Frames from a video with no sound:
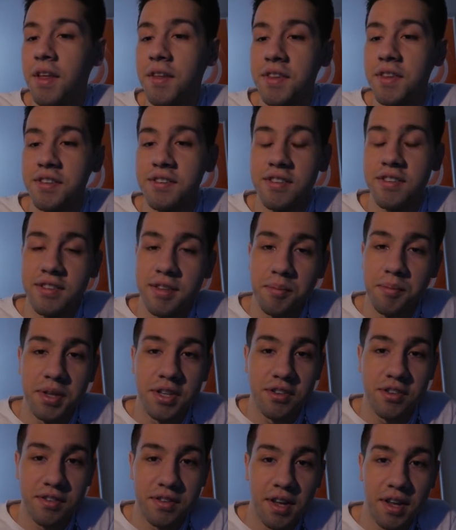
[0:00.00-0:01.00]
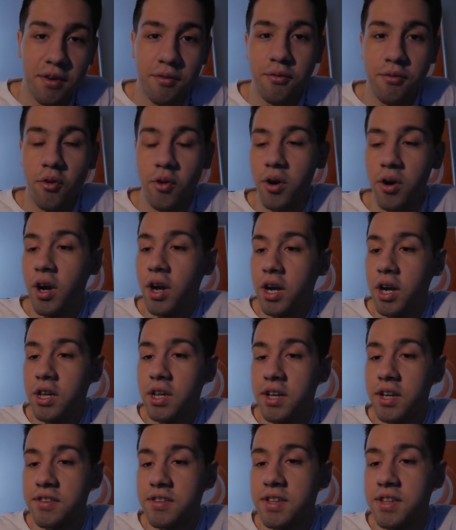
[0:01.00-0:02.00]
Now this is simply just there for
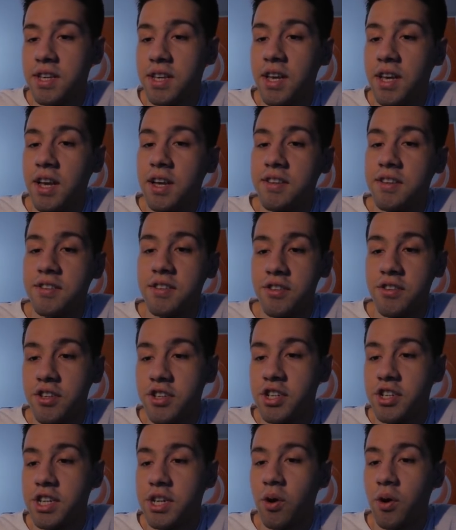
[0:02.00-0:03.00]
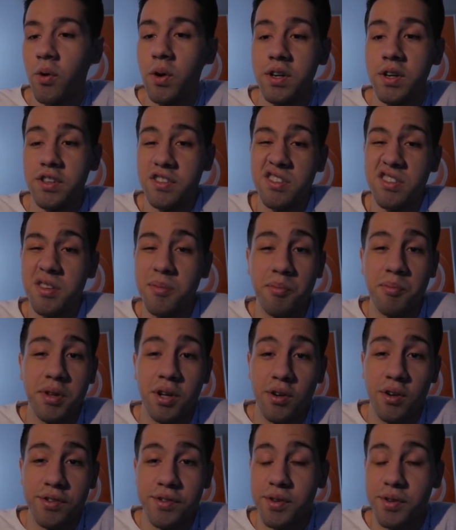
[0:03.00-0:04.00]
Glusty, Synergy, or just
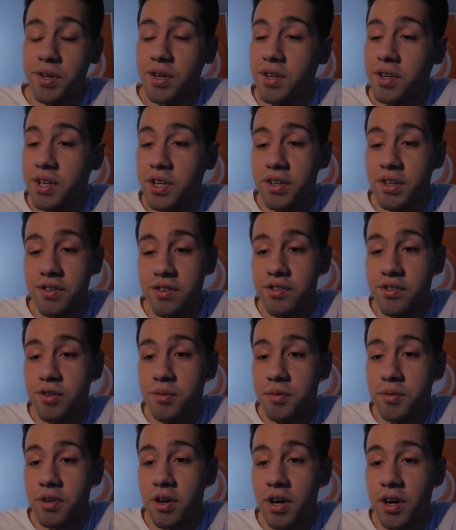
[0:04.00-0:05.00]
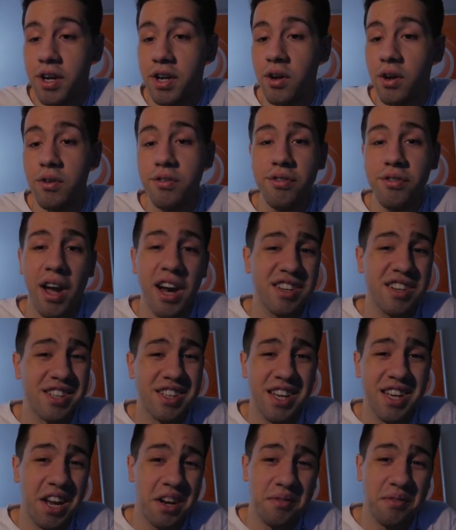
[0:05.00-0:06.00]
simply also a good consume target. Also actually
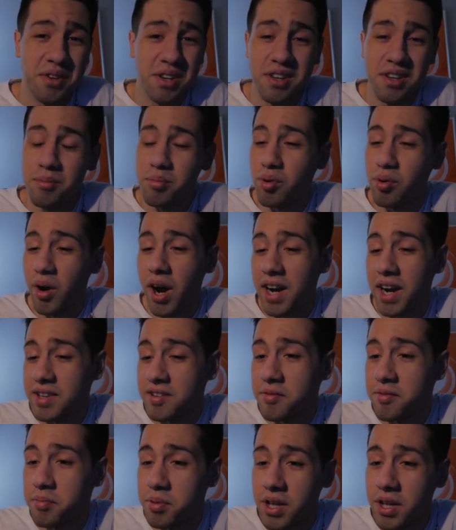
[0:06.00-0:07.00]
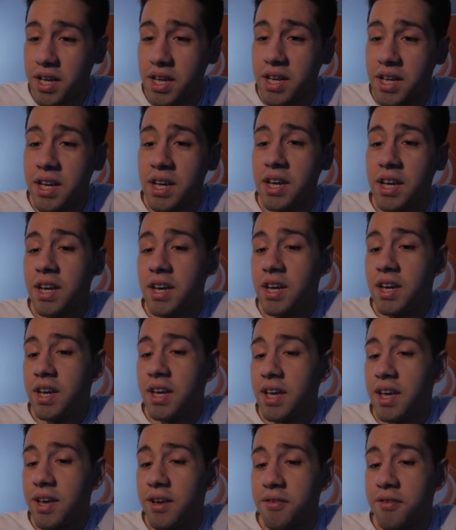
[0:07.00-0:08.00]
kind of a good proactive play
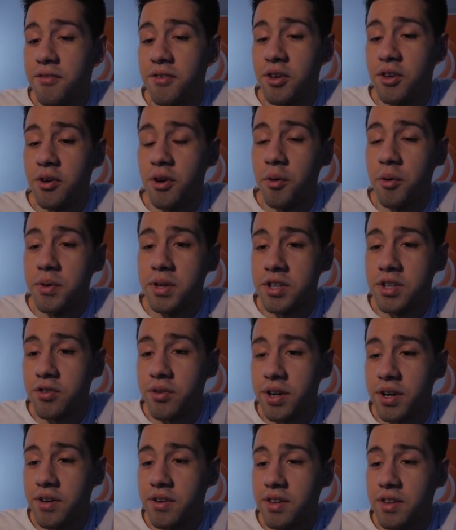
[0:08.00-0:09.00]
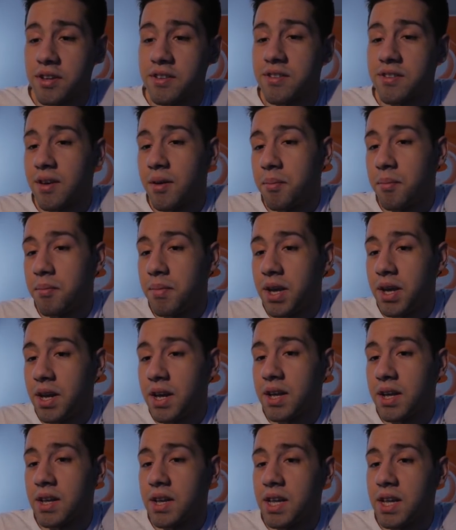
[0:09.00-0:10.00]
if you don't want to trigger this
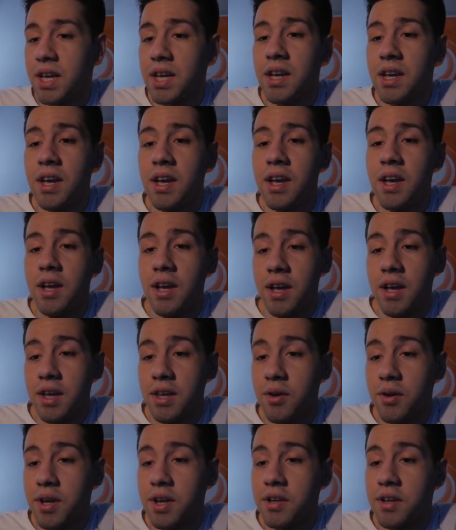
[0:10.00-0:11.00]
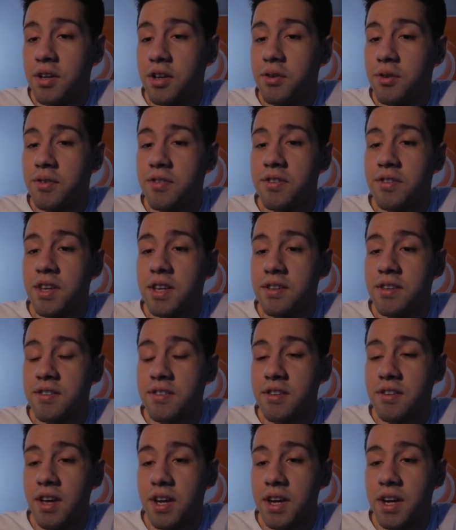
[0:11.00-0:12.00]
immediately. You can use this
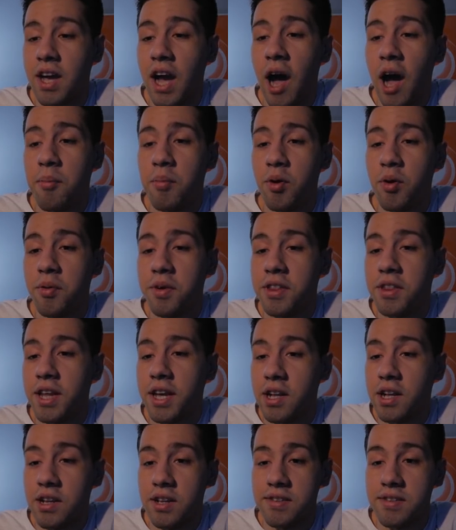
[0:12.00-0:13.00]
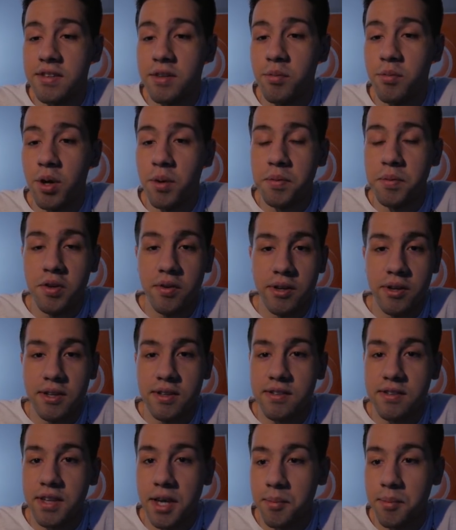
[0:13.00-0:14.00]
and combo with like Glusty Warp during the
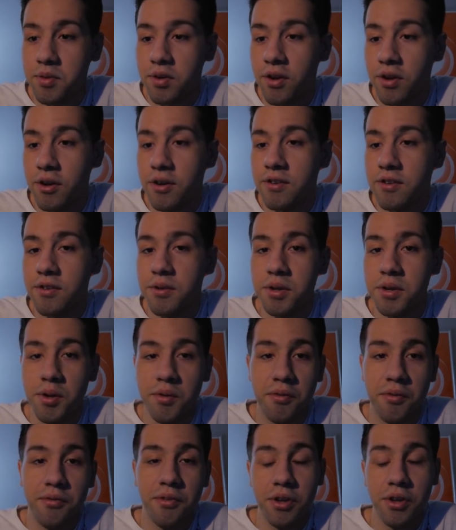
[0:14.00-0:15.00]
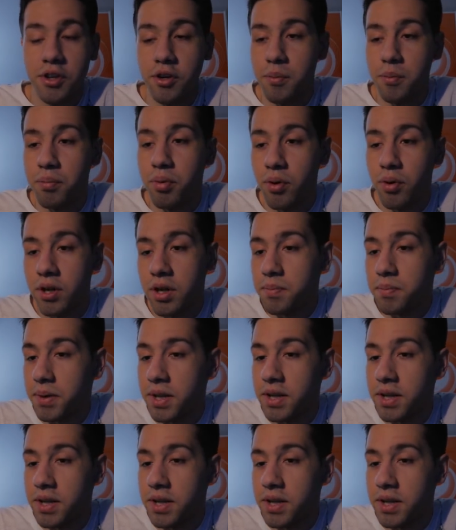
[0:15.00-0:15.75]
same turn, so you don't fill your board up